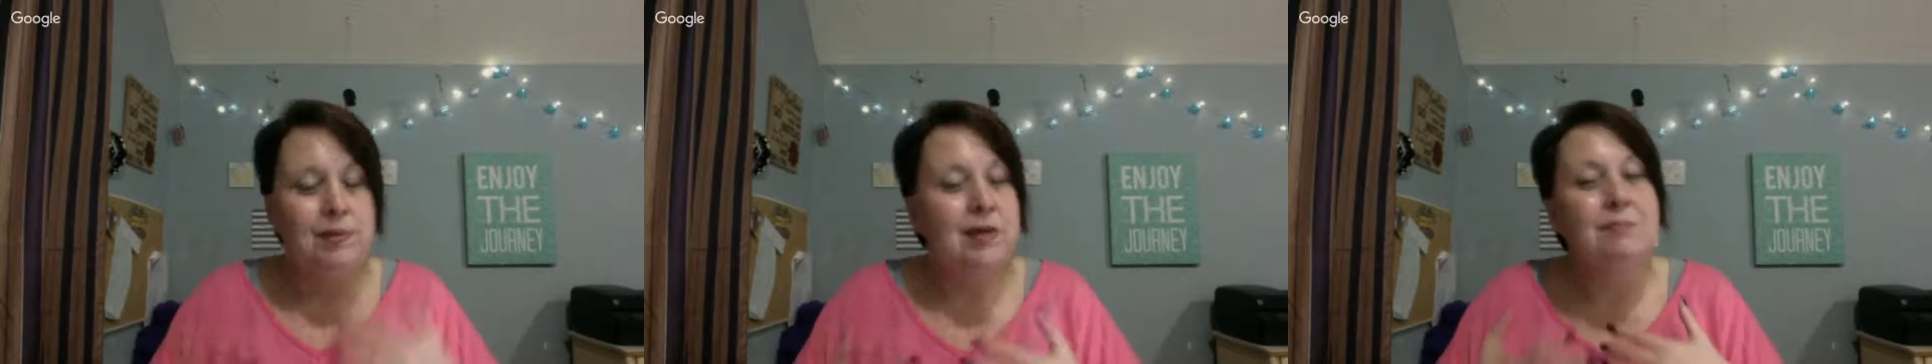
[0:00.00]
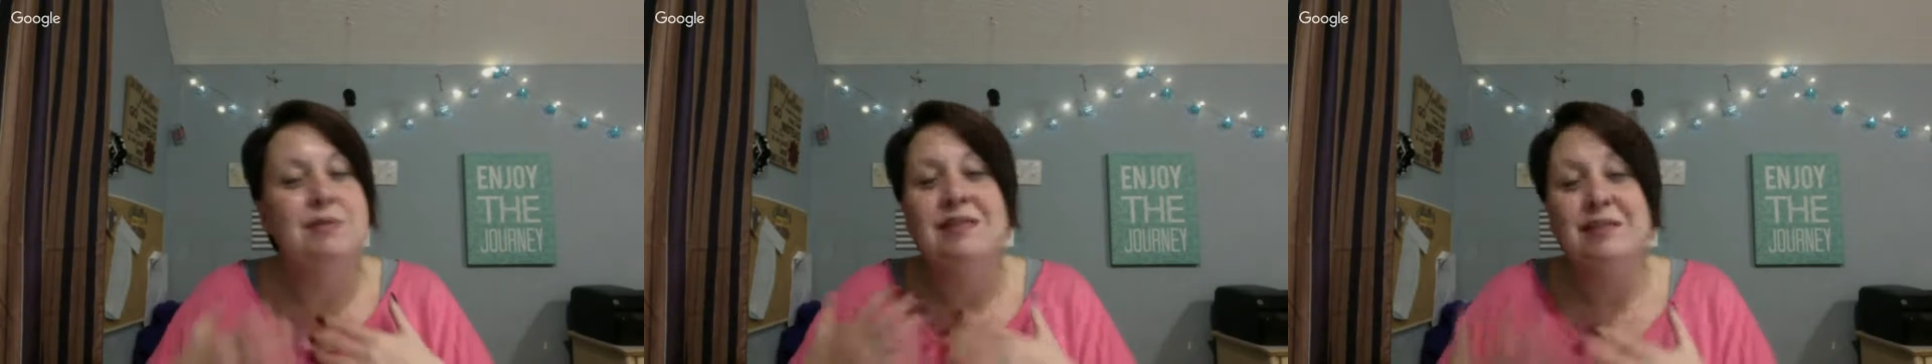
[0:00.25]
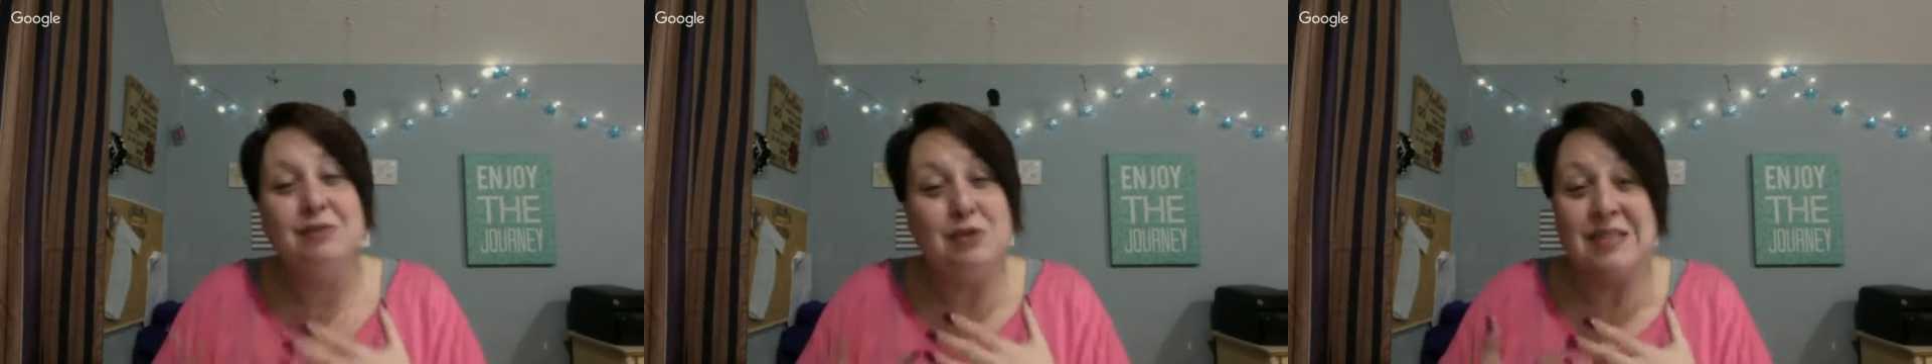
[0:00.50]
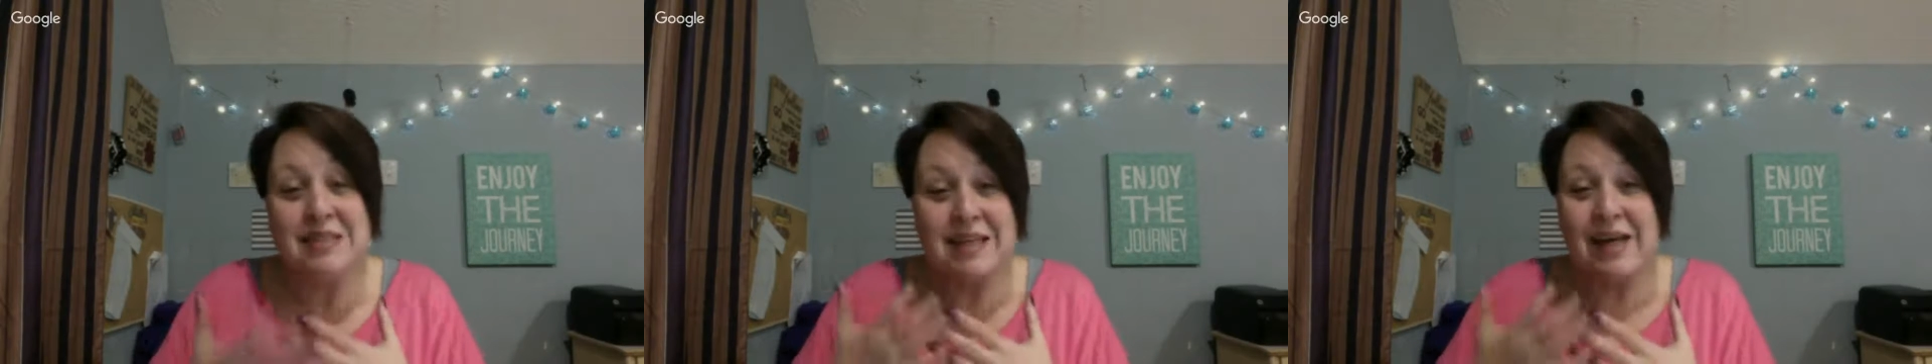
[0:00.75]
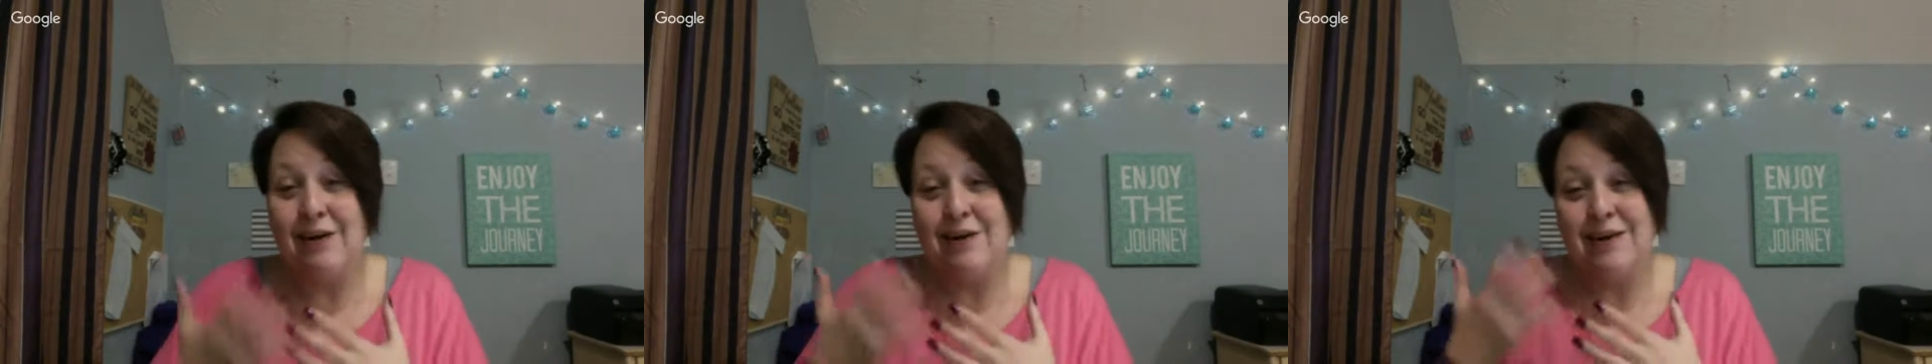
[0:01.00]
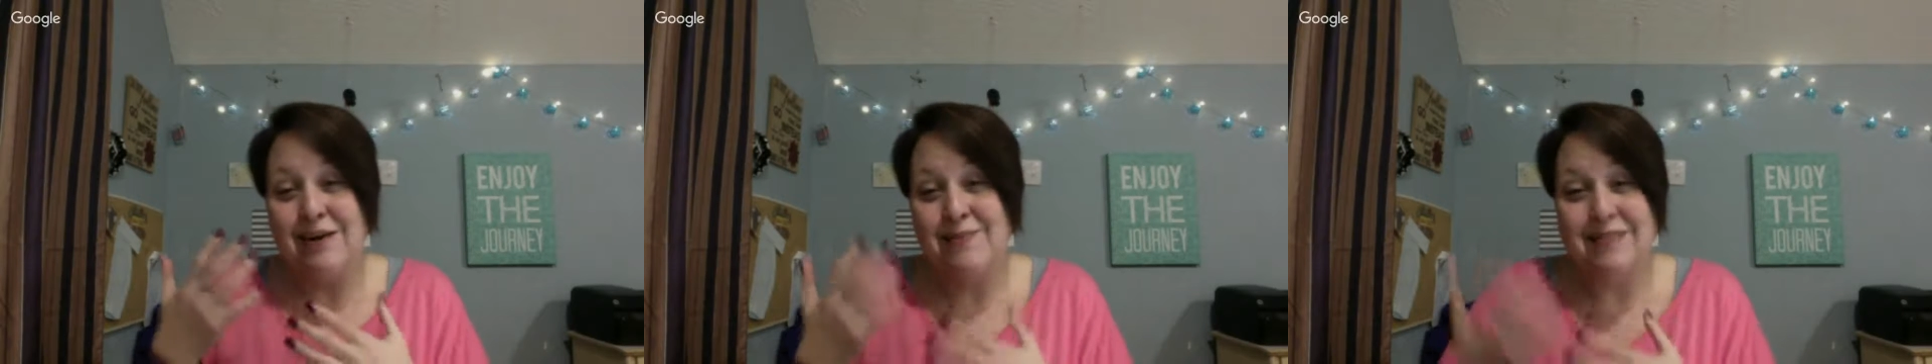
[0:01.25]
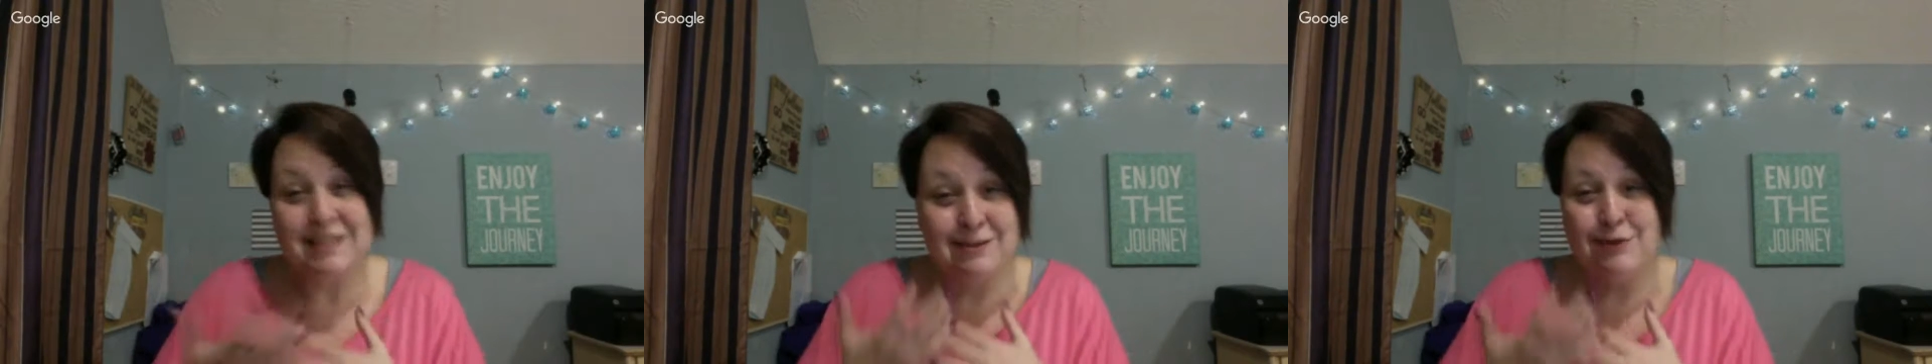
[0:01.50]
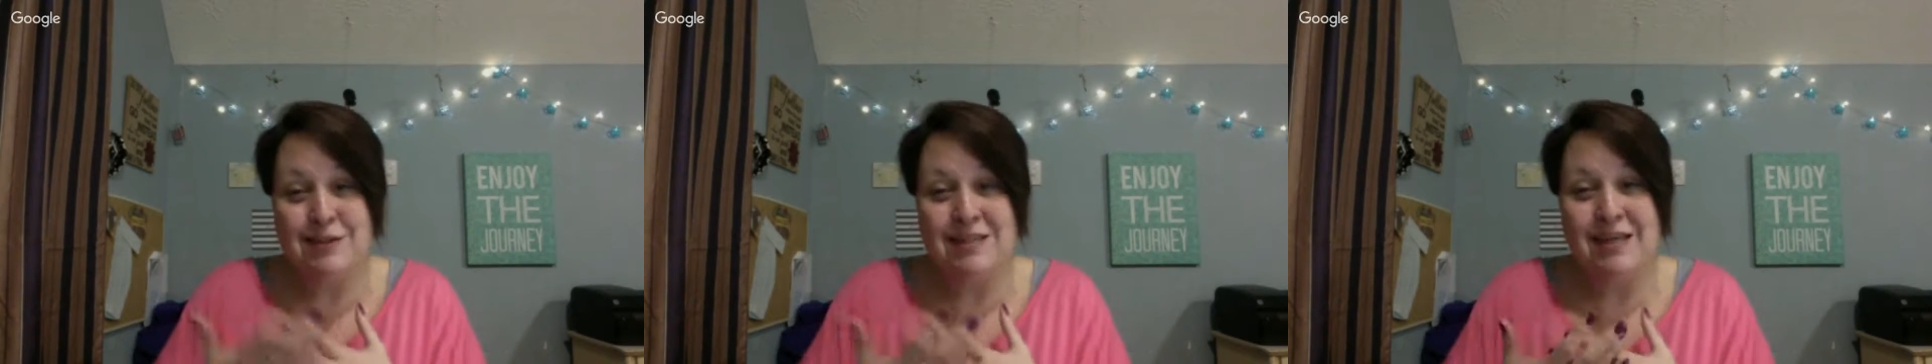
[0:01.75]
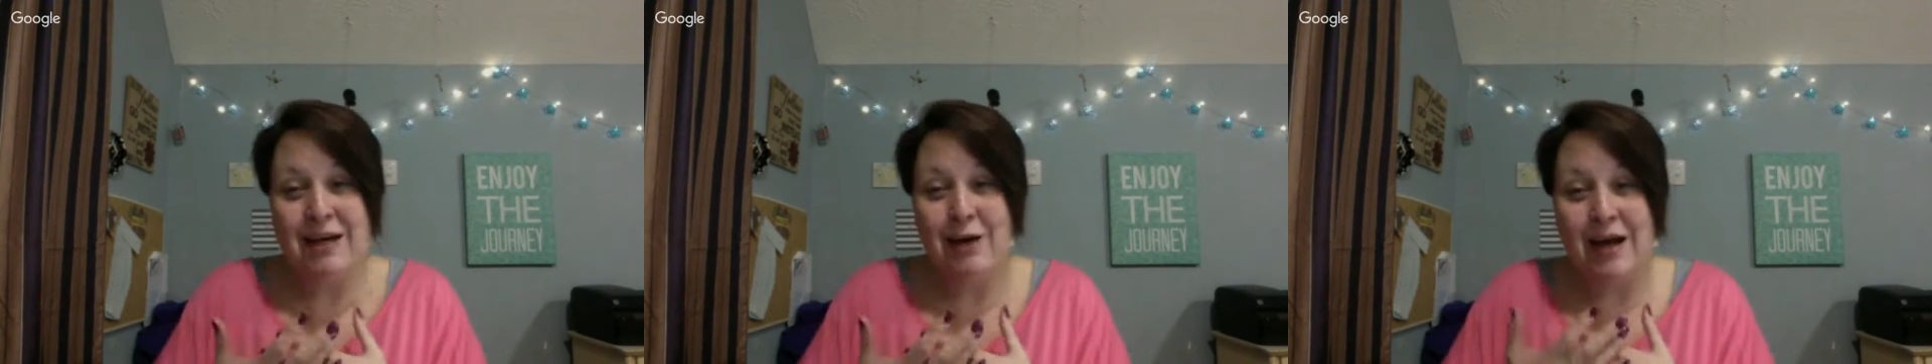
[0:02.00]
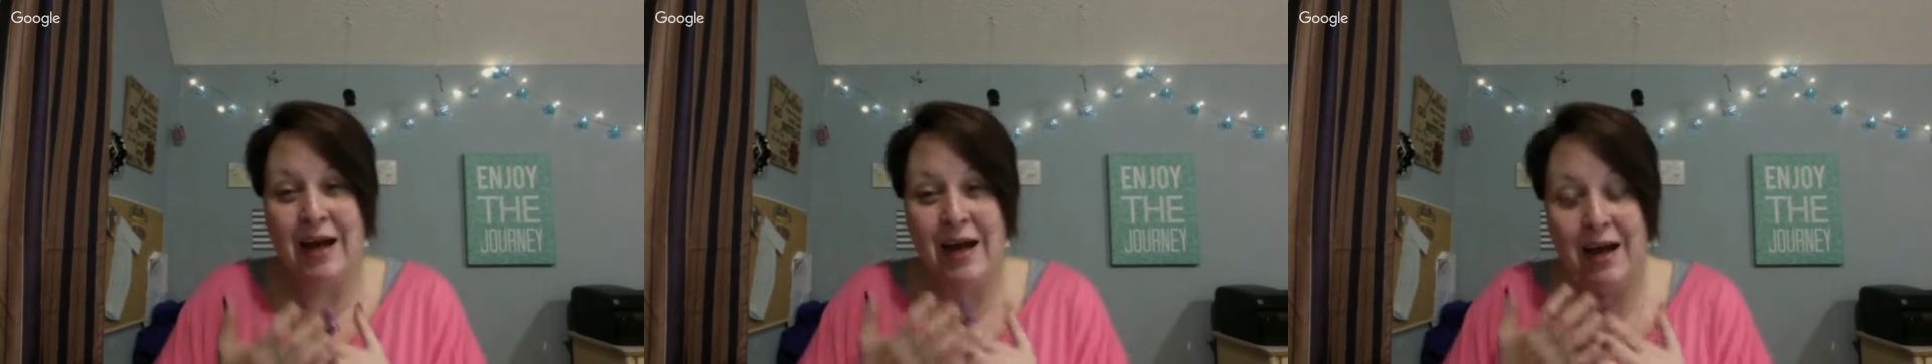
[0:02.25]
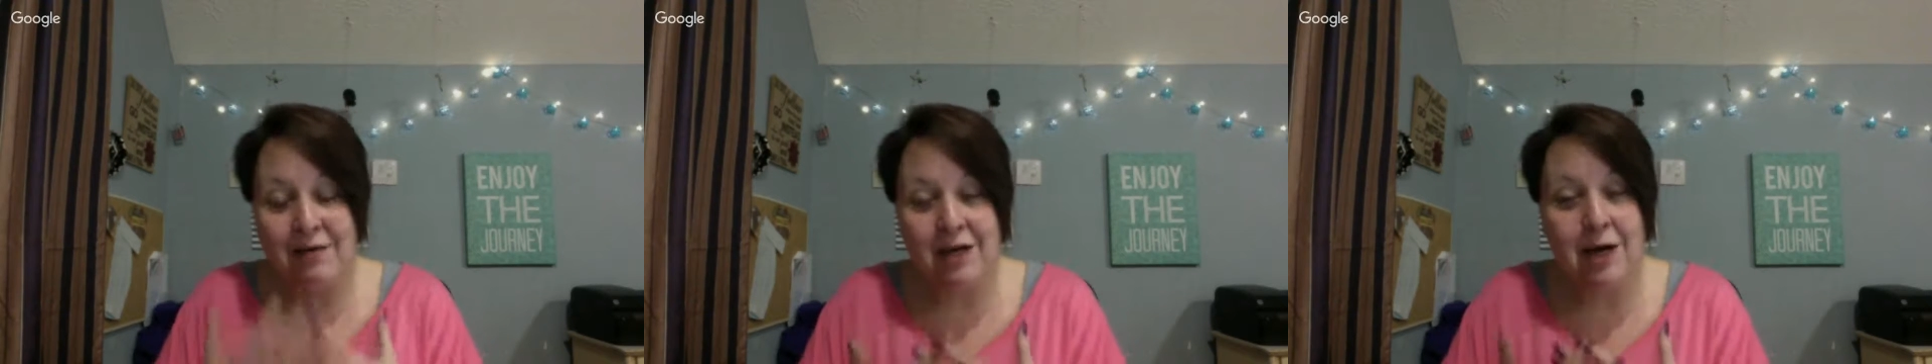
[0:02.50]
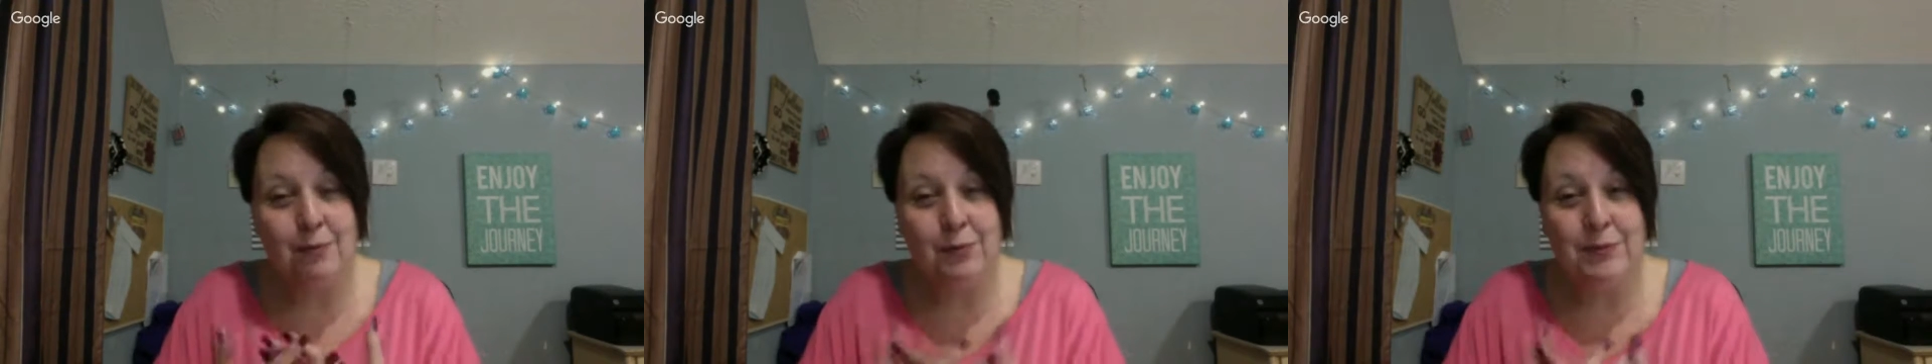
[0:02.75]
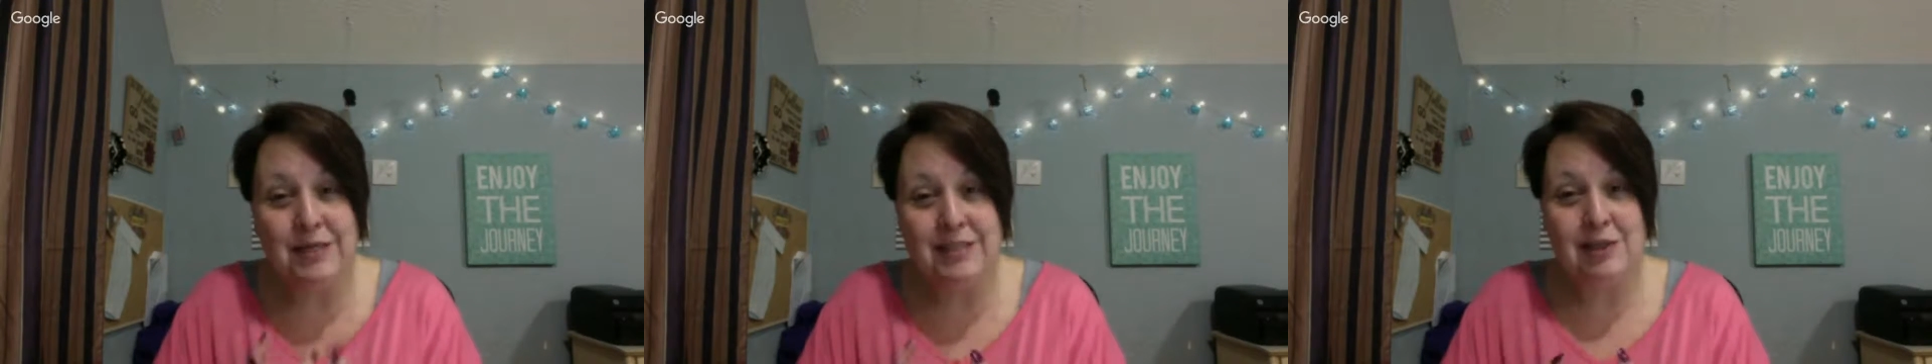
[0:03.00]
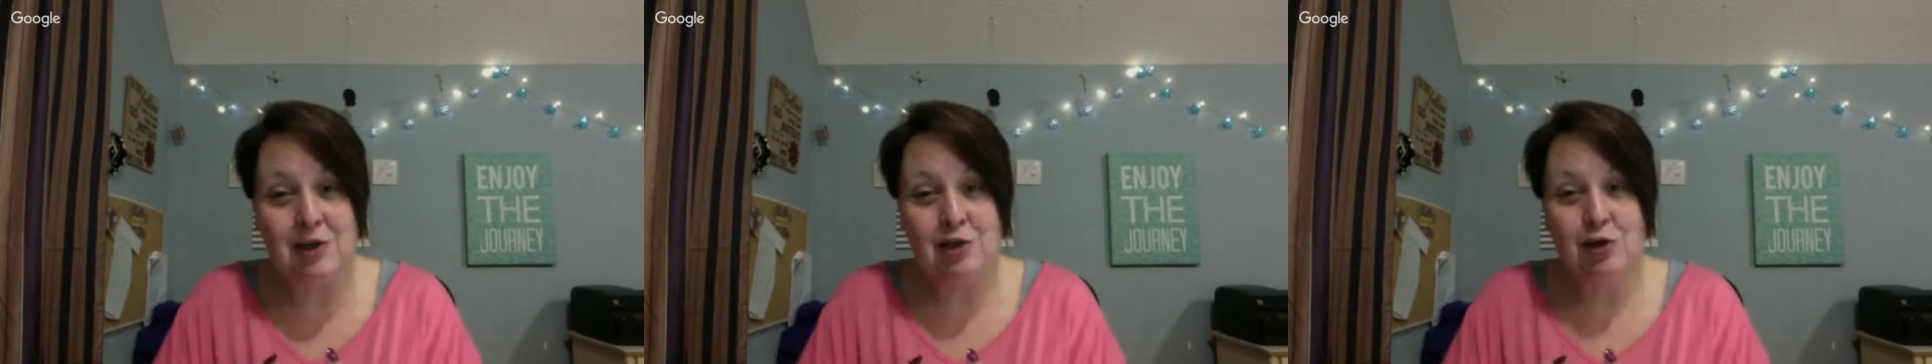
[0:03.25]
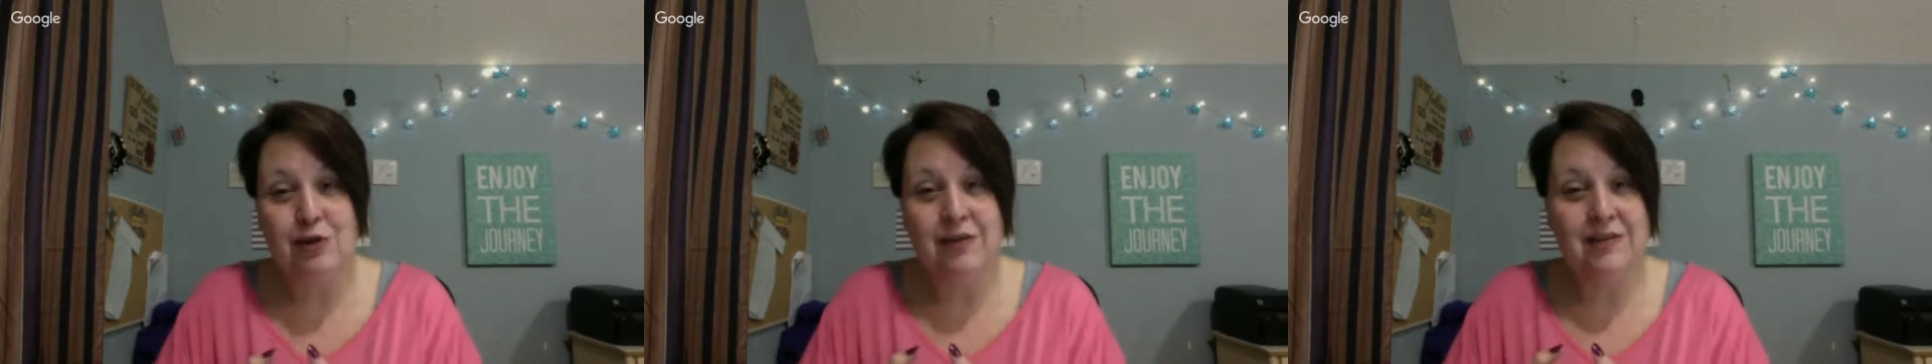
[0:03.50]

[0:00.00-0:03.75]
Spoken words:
still scared. I'm still scared. I have a couple of pieces of clothing that I